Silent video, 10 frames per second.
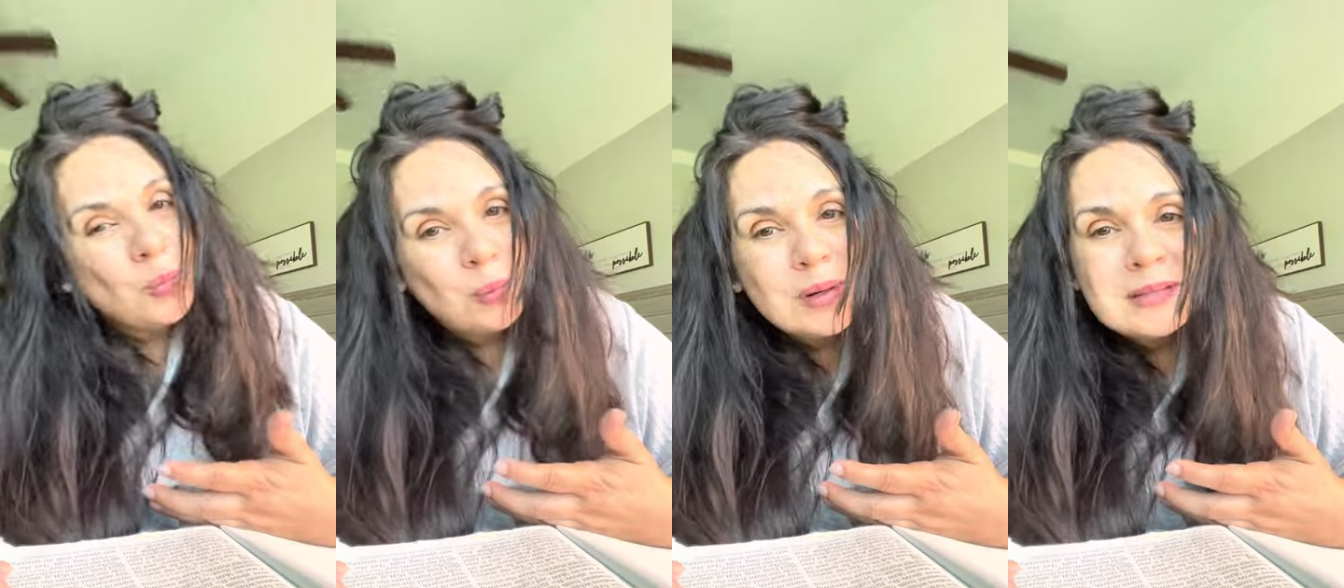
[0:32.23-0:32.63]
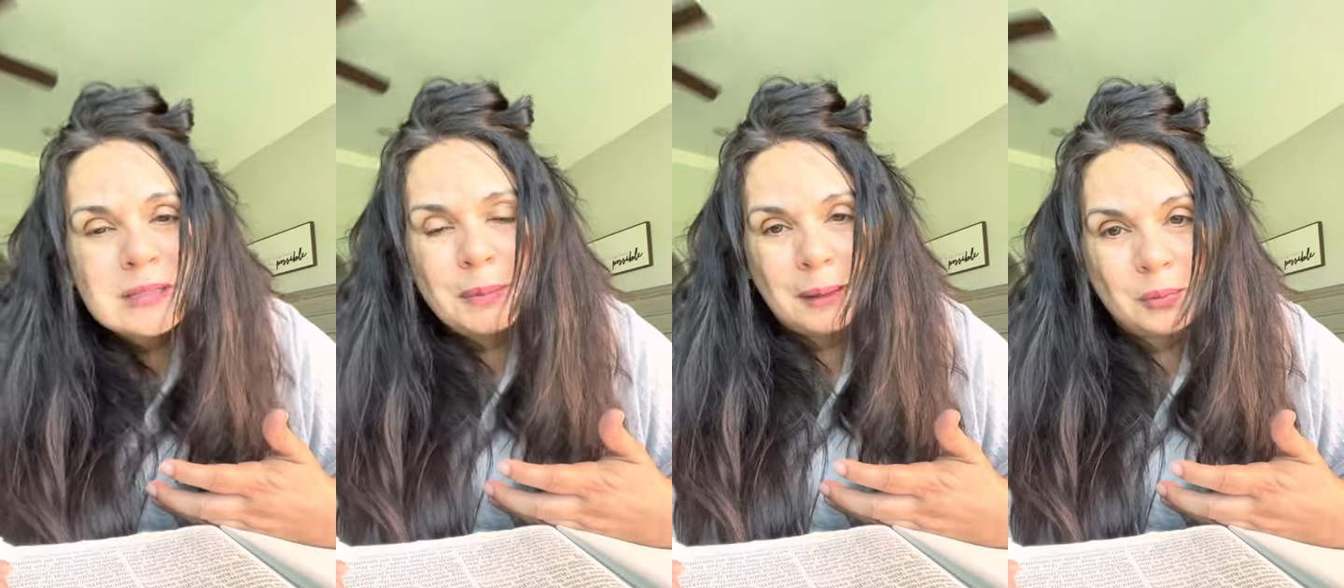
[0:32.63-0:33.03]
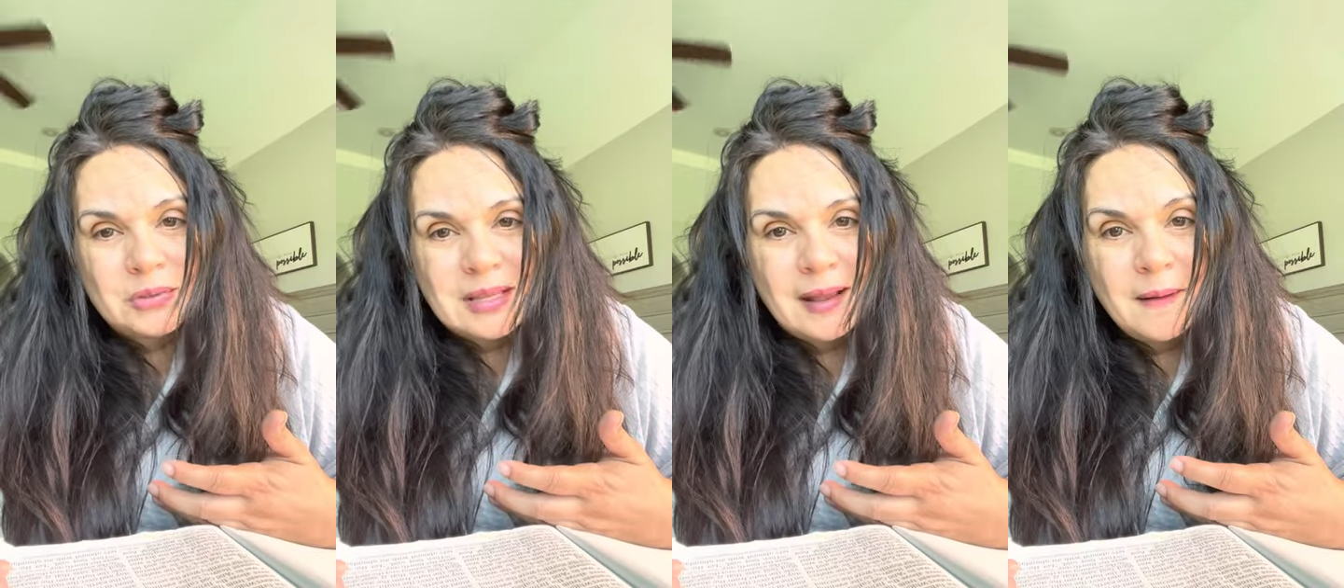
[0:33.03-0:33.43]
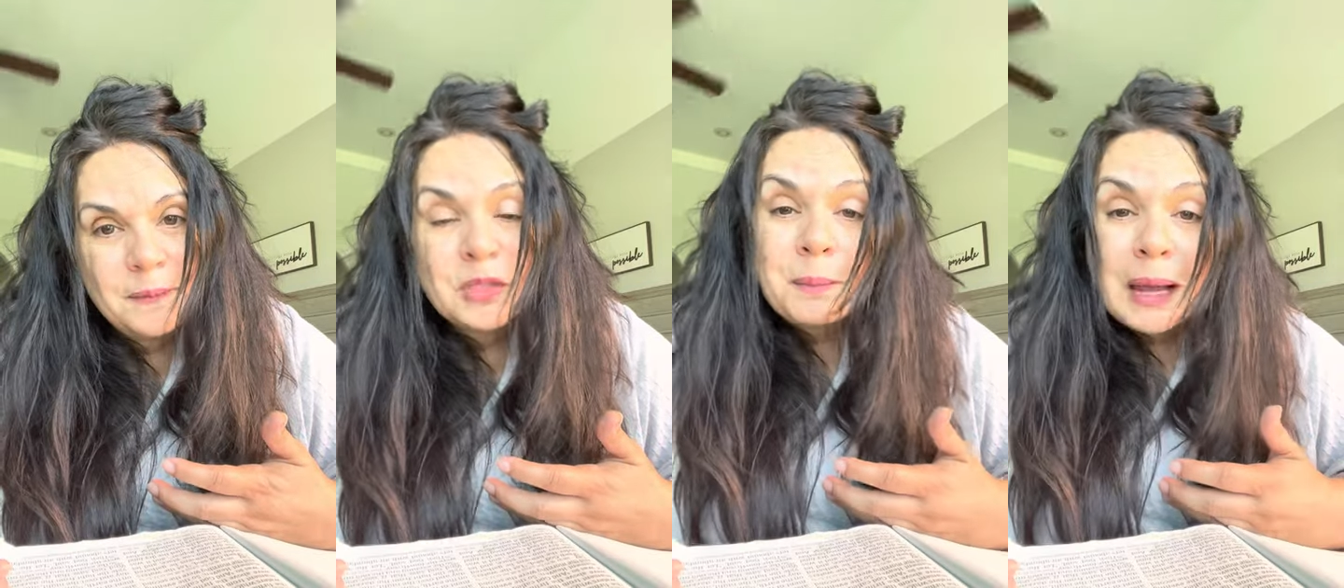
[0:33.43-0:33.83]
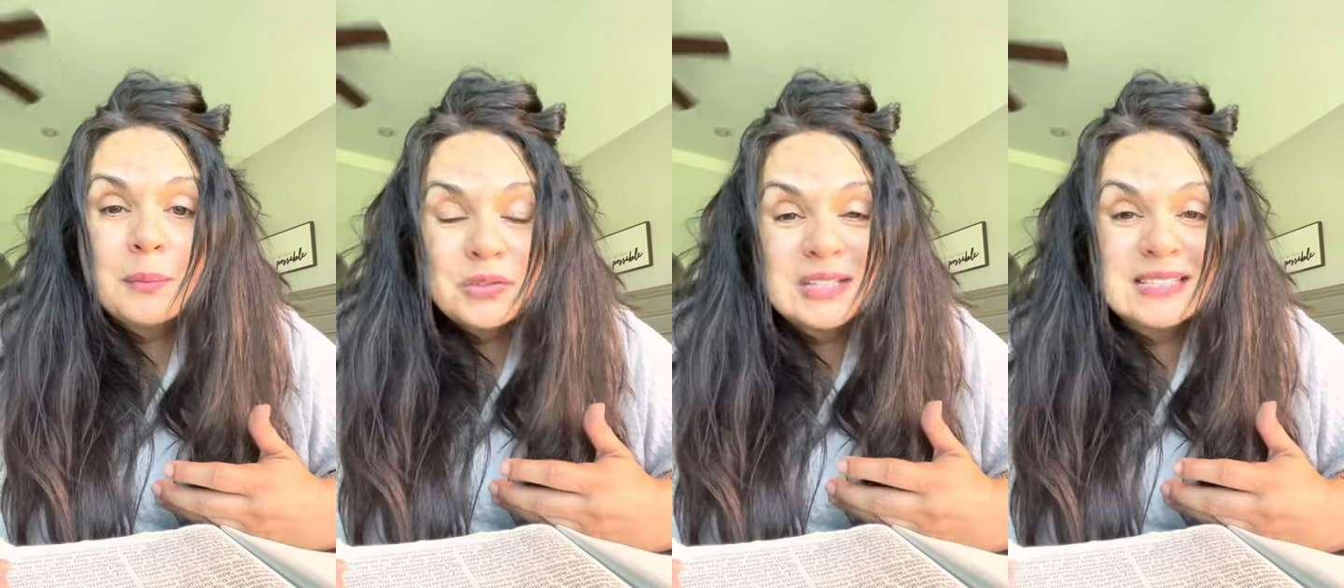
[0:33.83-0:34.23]
What does the Bible say? The
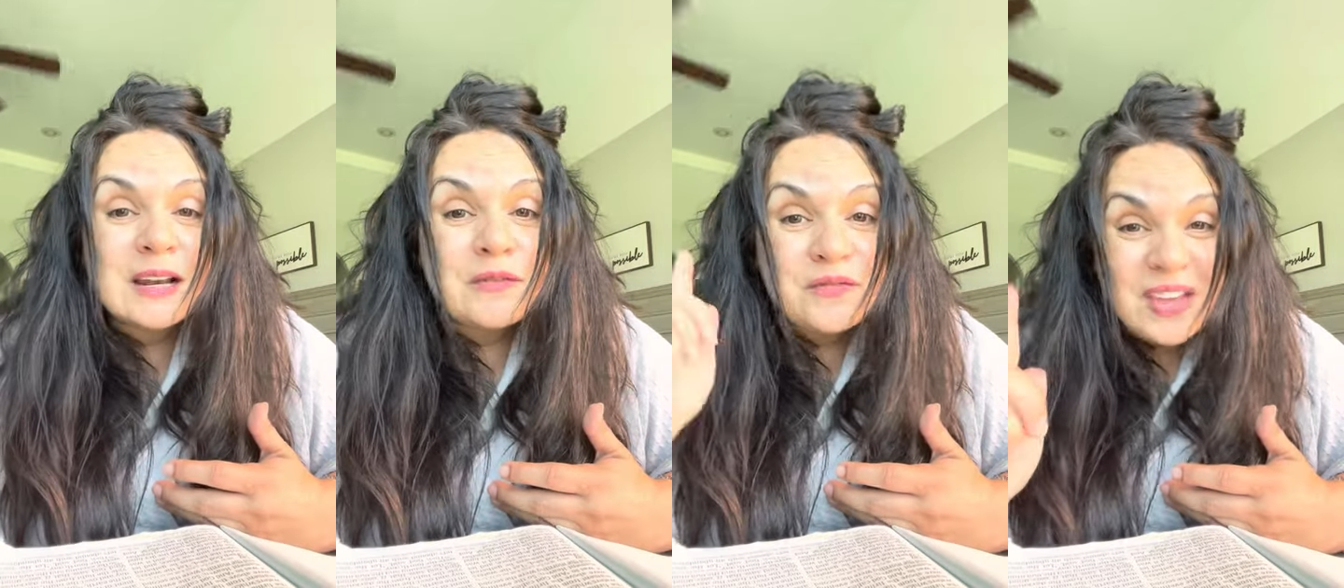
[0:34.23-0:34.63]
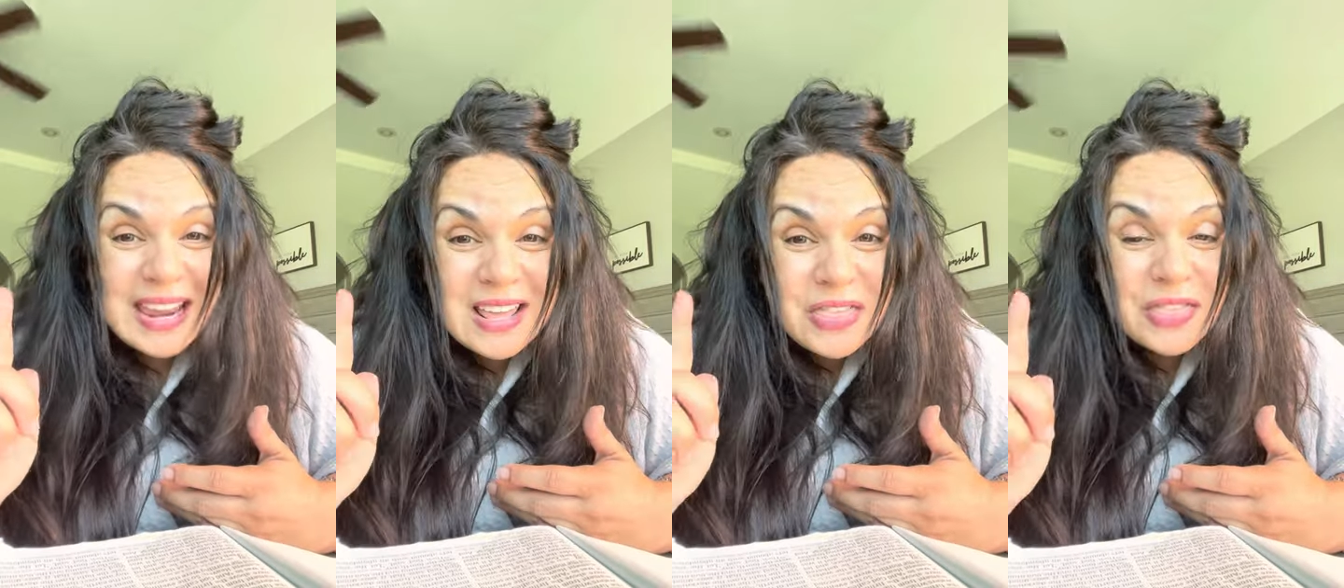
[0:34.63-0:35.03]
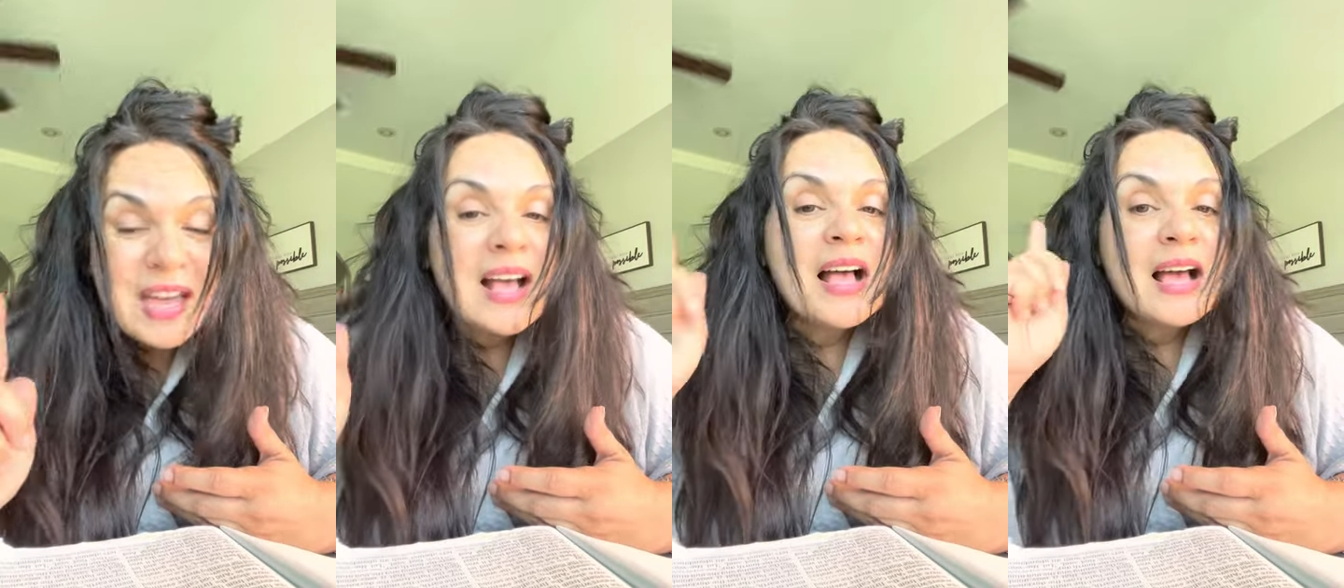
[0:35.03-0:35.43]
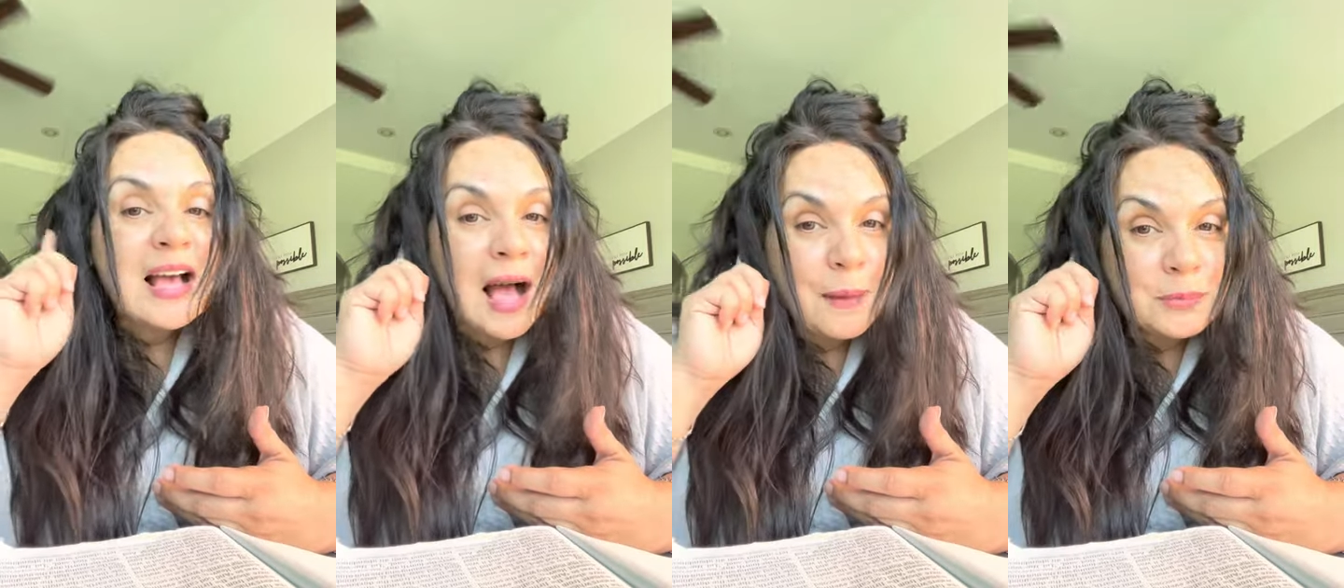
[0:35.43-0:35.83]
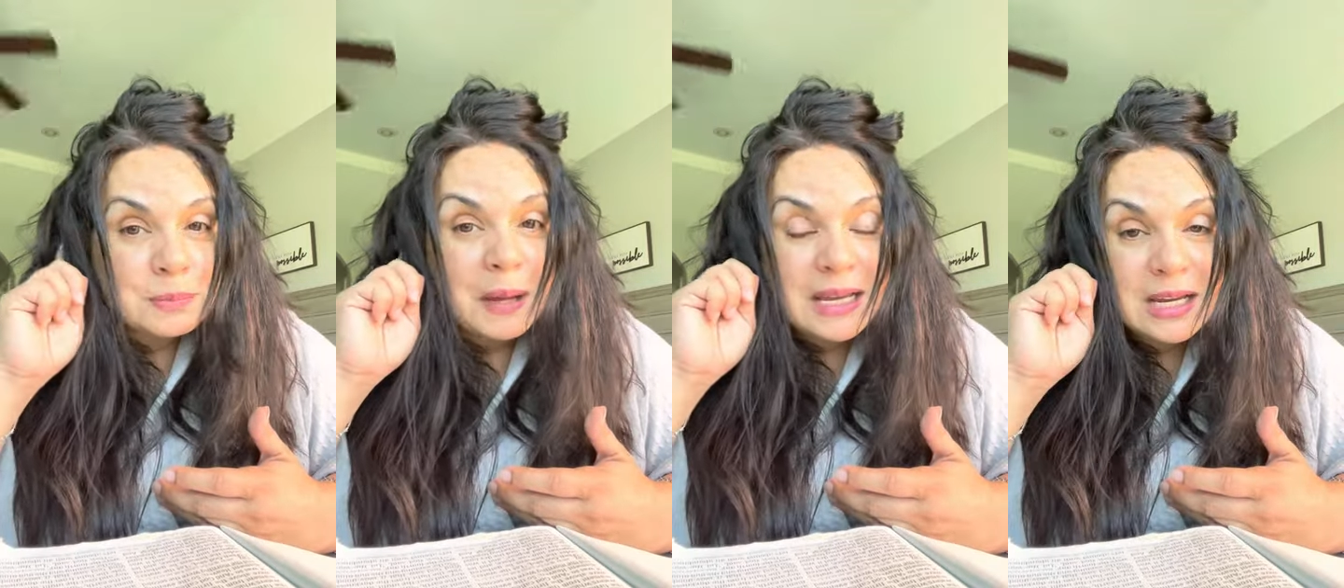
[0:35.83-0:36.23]
Bible says that faith comes
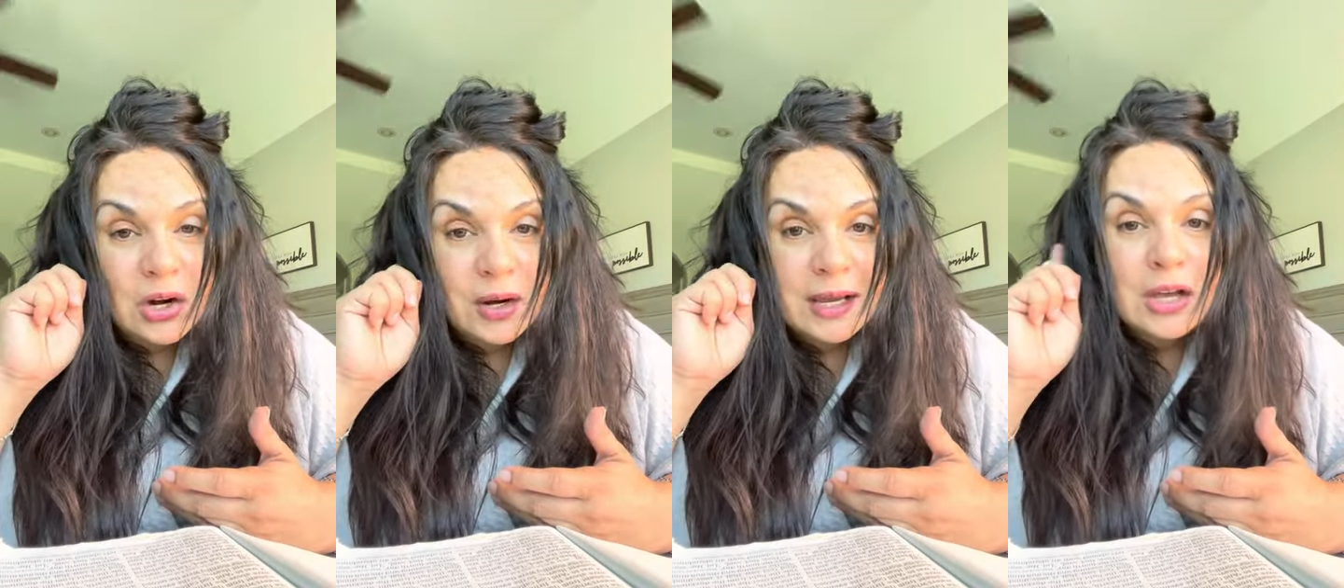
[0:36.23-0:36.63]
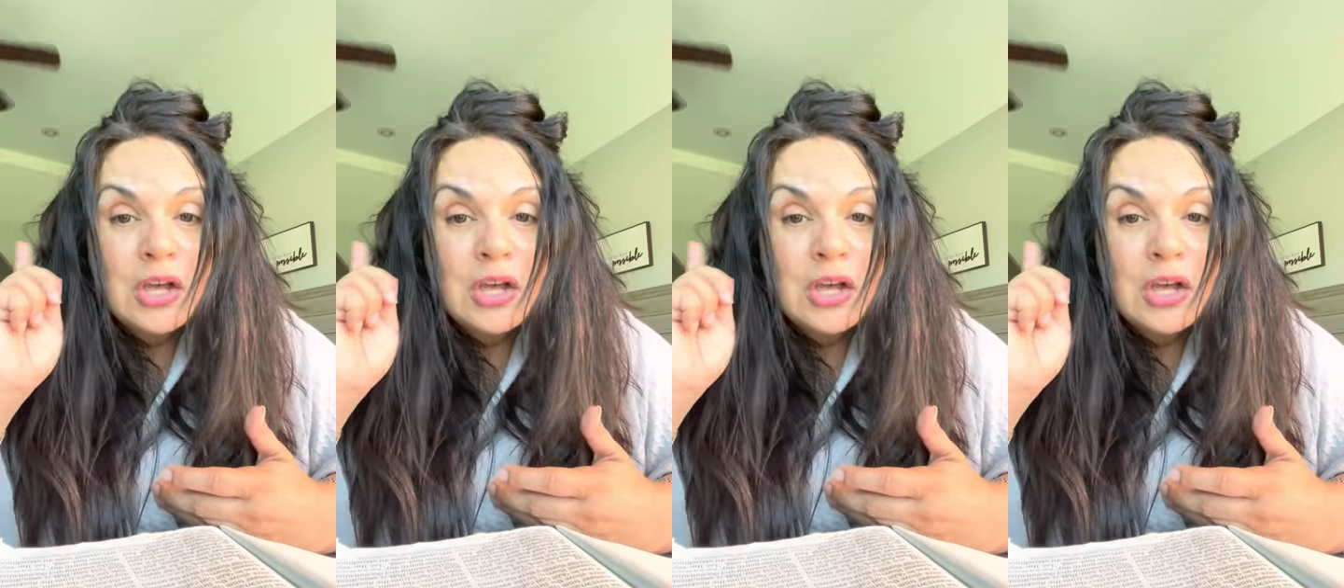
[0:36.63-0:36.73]
by hearing.